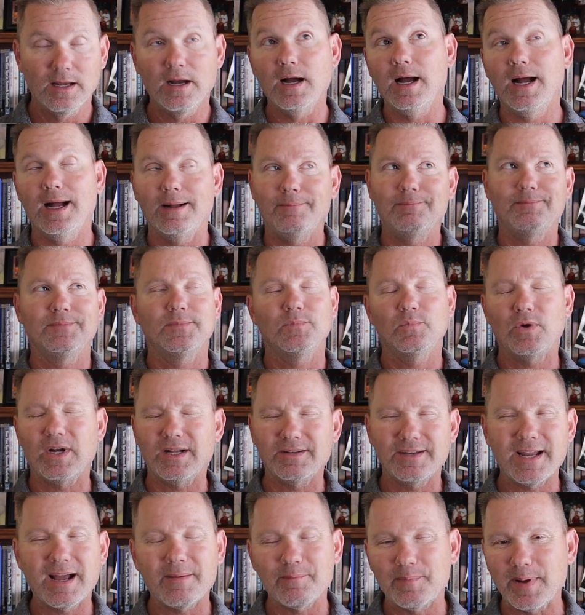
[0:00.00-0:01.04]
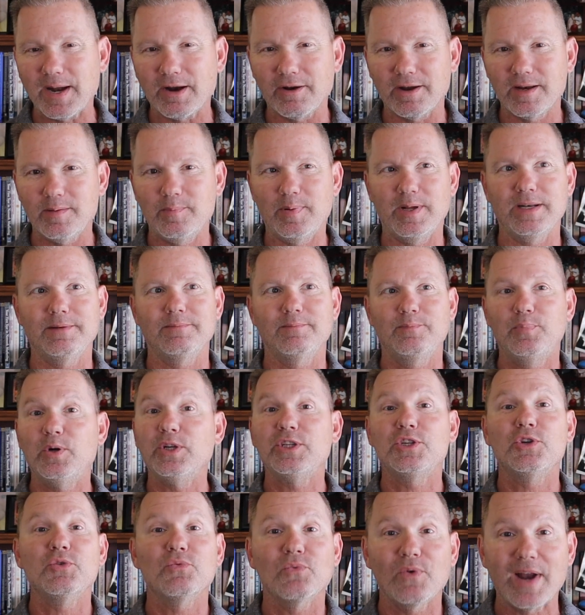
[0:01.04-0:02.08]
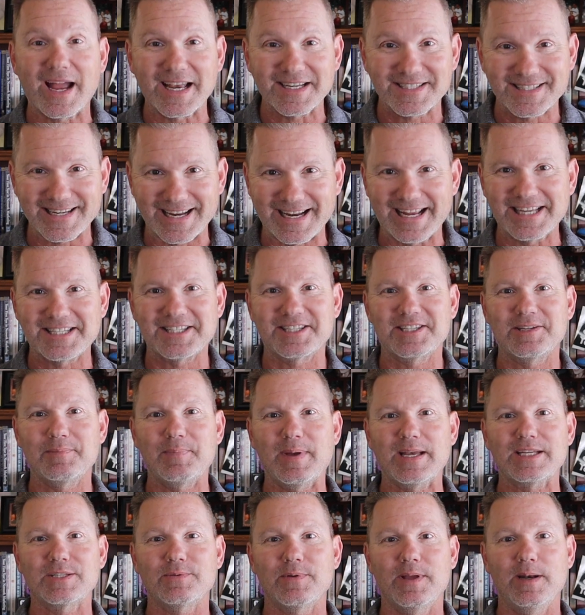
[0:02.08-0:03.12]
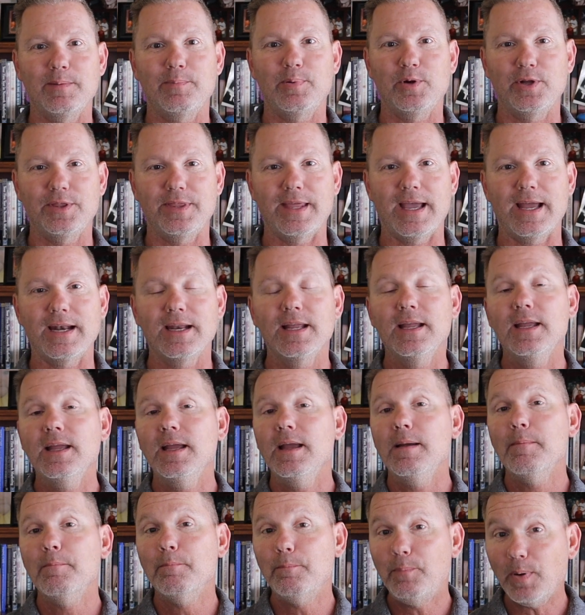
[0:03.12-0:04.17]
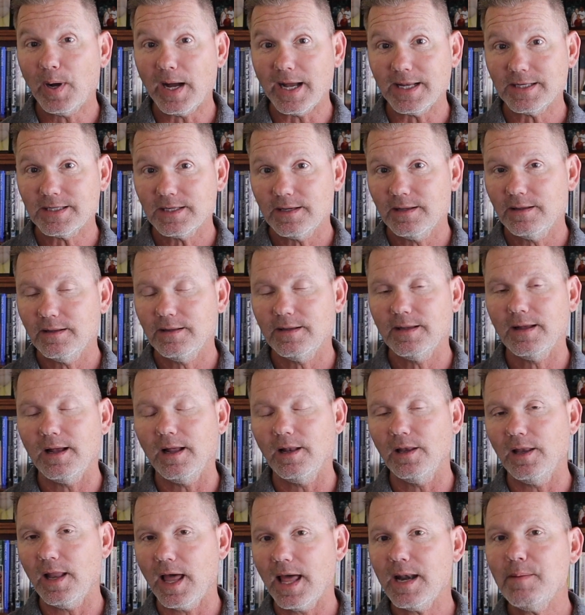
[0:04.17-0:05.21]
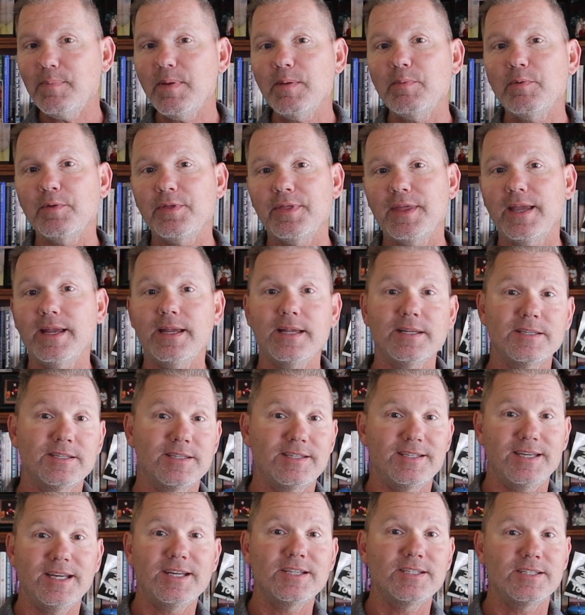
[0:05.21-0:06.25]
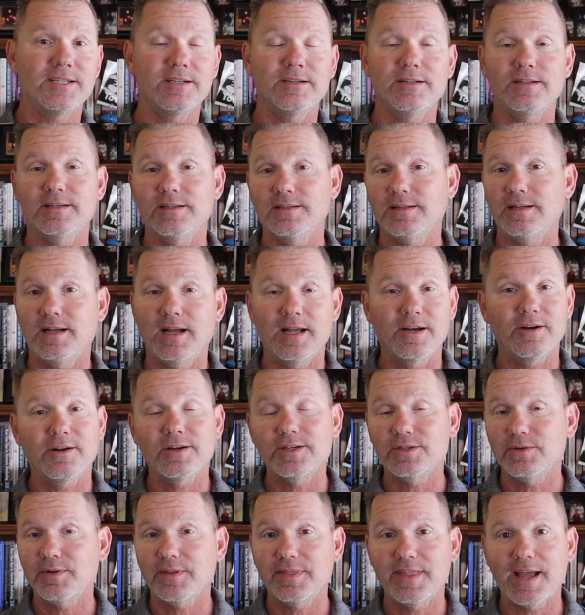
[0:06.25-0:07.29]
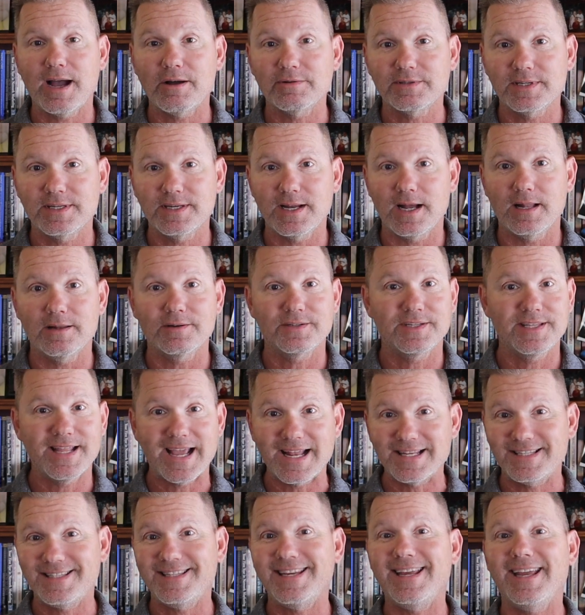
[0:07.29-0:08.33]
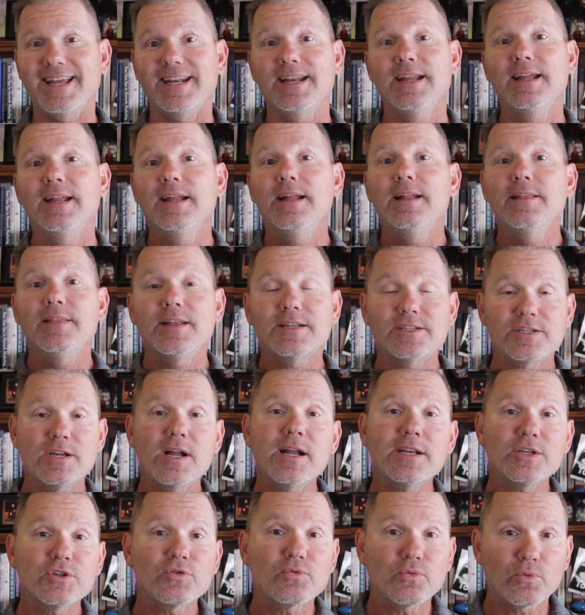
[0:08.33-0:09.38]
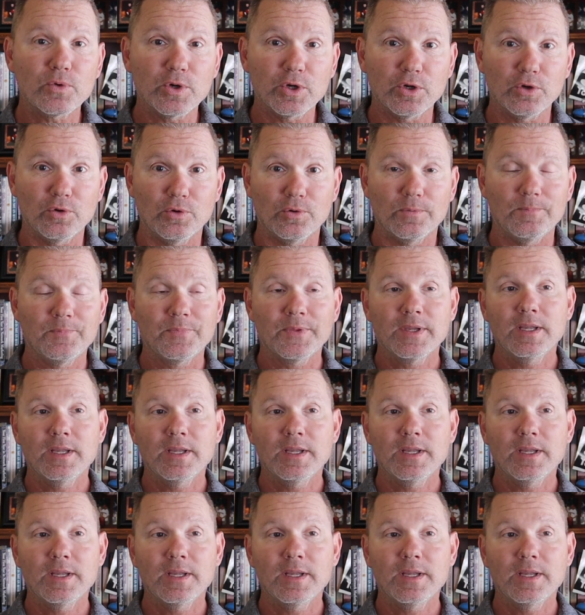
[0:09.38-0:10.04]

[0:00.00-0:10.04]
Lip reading: Well, not buried, but put to rest, I guess is the best way to put that. But a lot of people think it's $600 to $100 to $1,000 and that's it. That's not true.